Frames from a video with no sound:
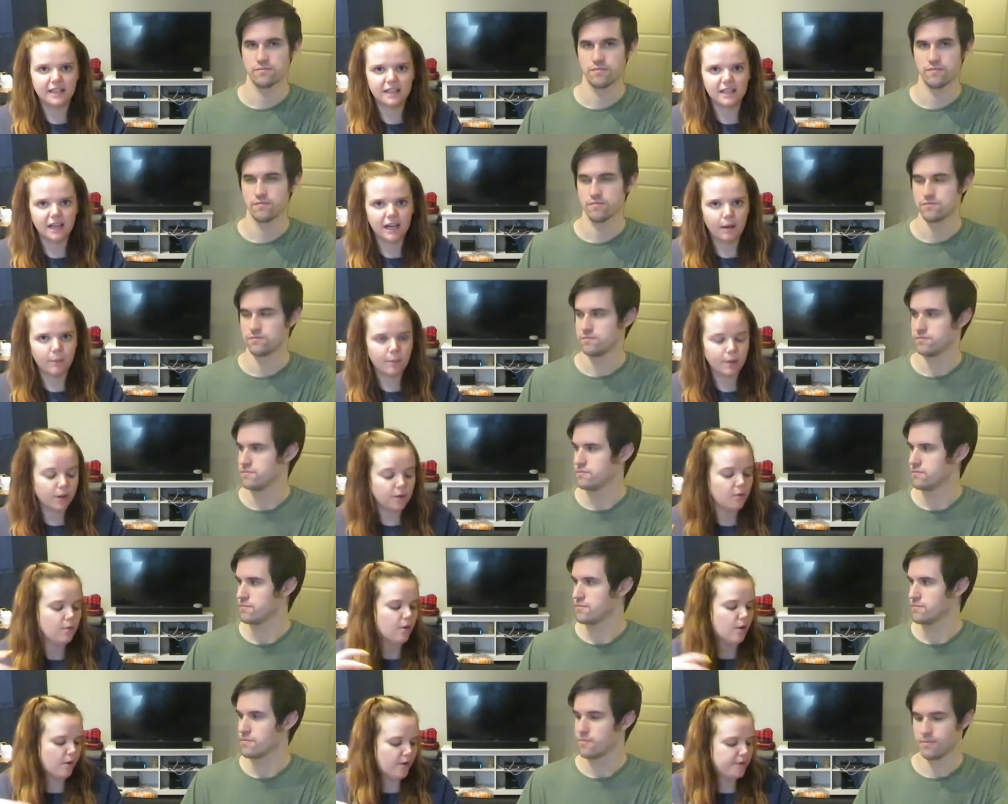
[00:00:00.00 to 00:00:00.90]
Speaker 1: kind of
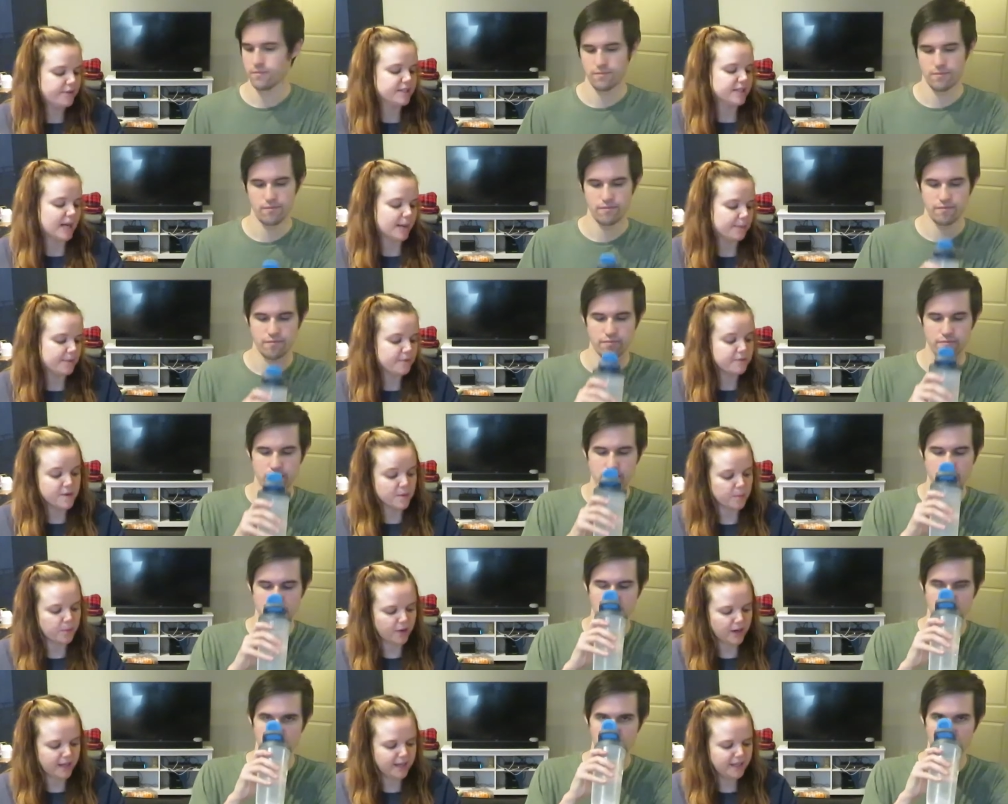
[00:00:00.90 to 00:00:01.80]
combo on top of the
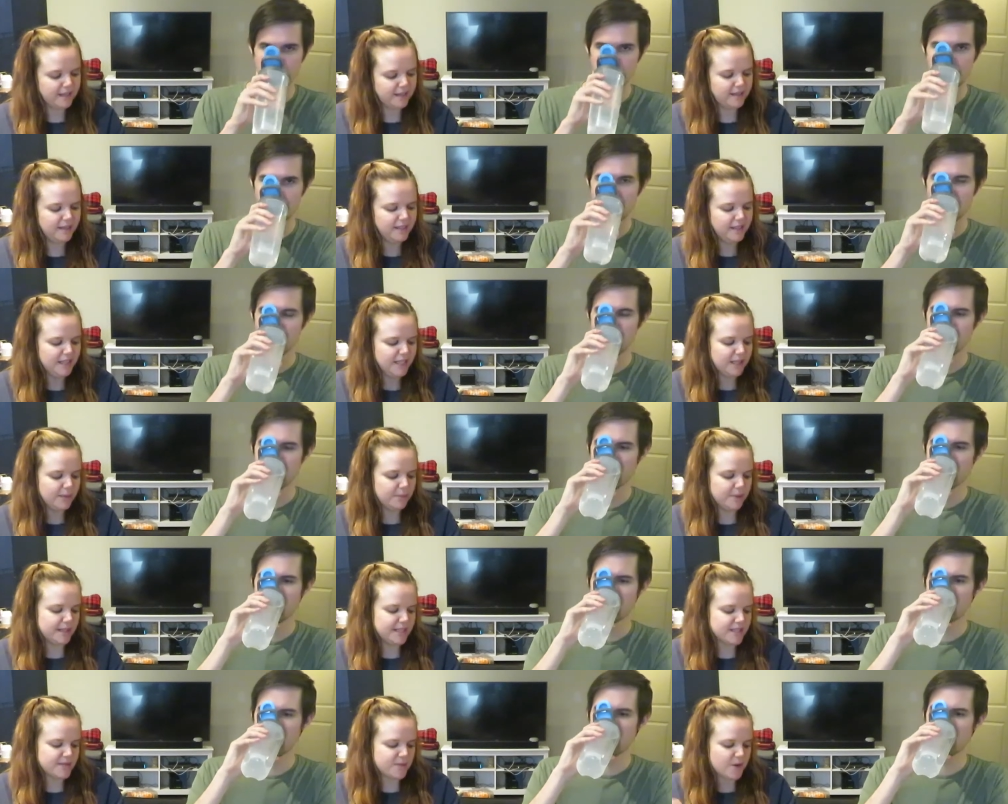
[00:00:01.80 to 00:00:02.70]
bread. But
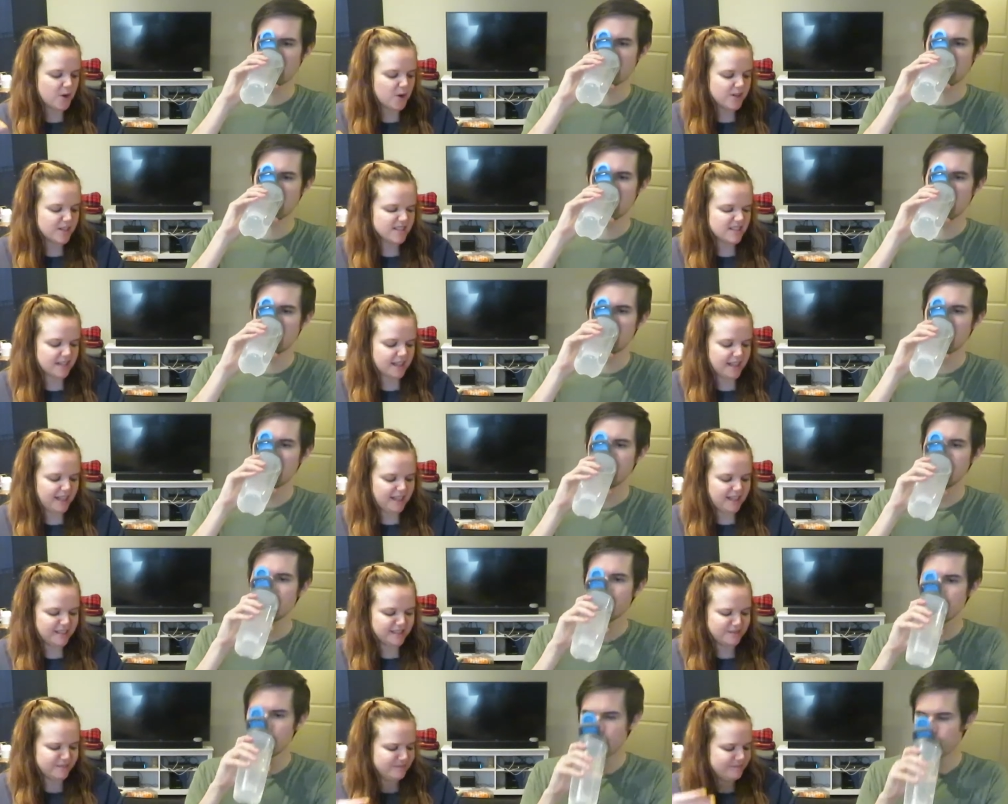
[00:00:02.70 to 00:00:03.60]
as far as like,